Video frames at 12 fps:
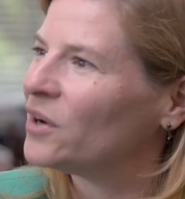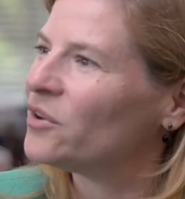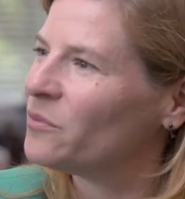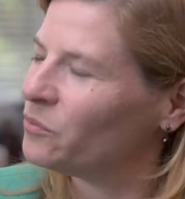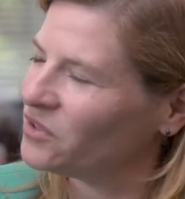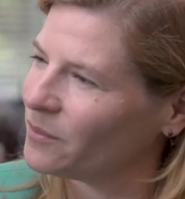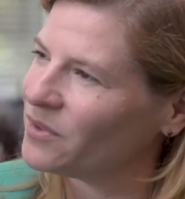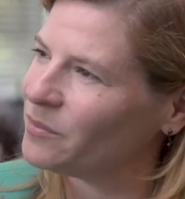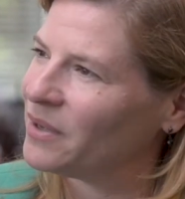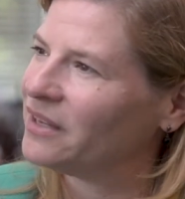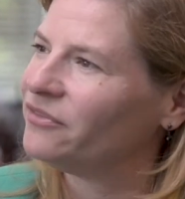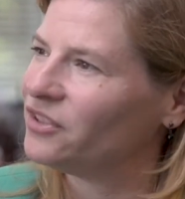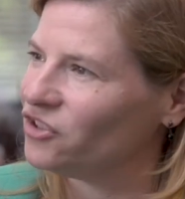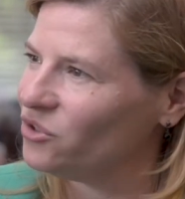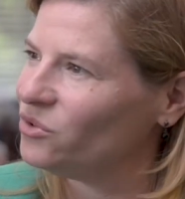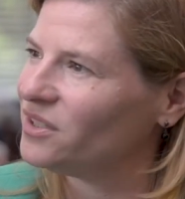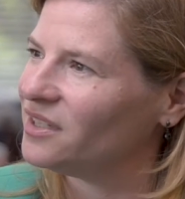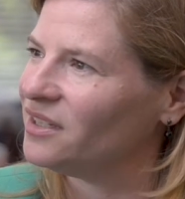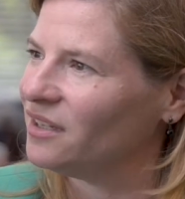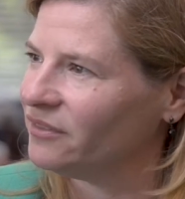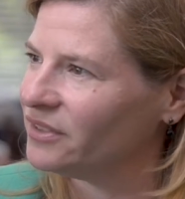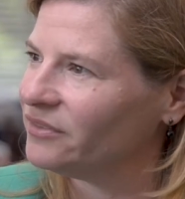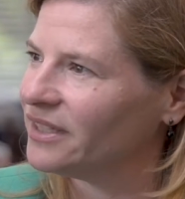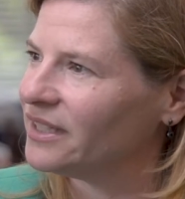are some of the benefits you see of
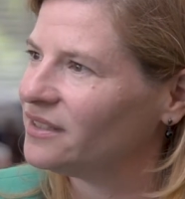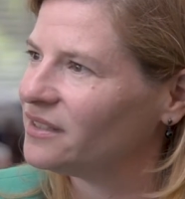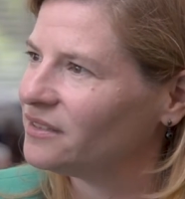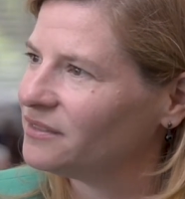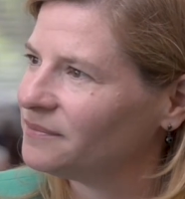advice?